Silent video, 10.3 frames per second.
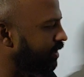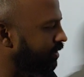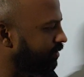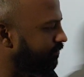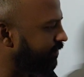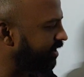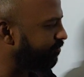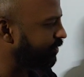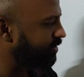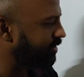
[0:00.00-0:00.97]
and the
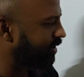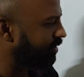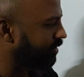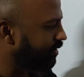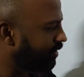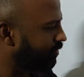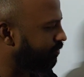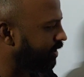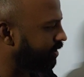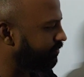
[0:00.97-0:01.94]
5%,
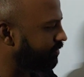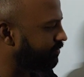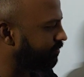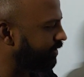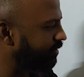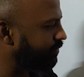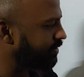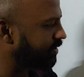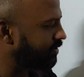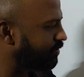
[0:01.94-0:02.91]
part of this 15%.